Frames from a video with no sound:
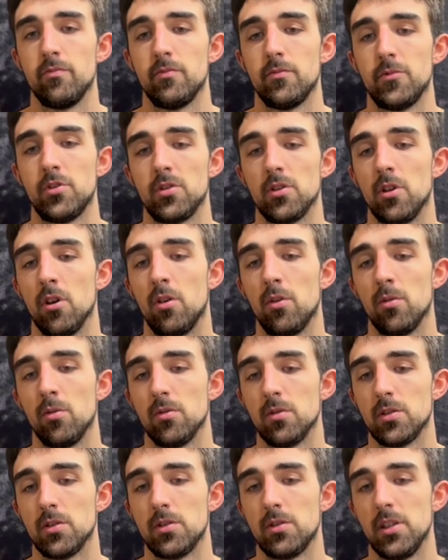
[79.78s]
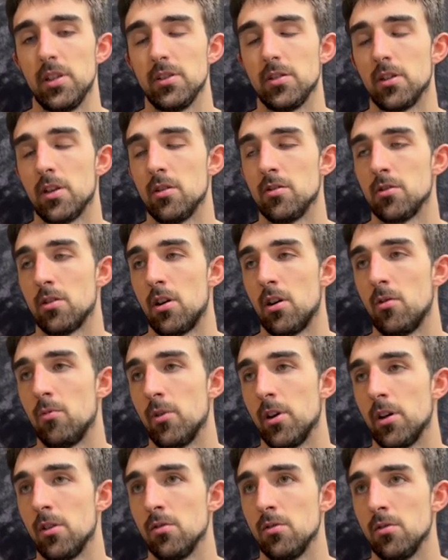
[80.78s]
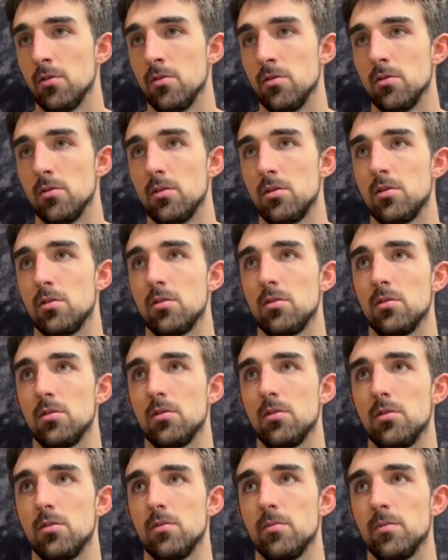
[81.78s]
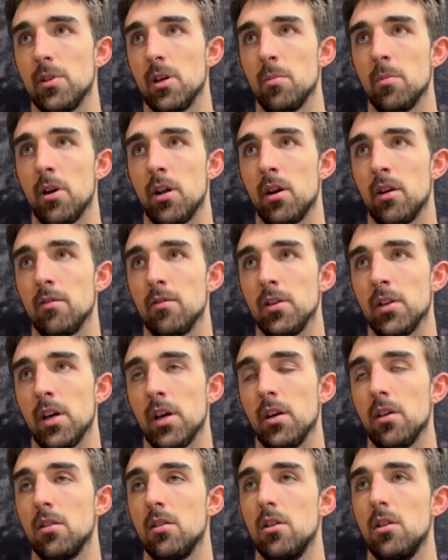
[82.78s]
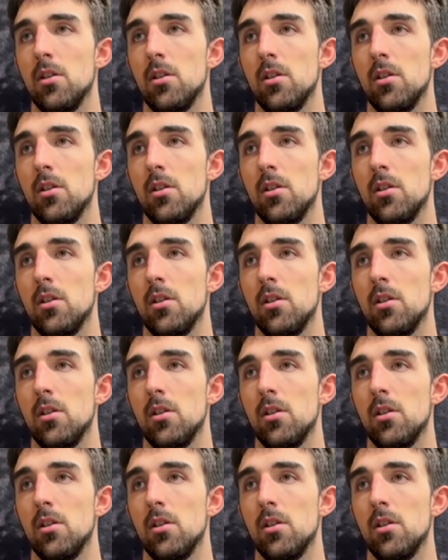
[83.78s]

The goal was the season, win or lose, get better every day.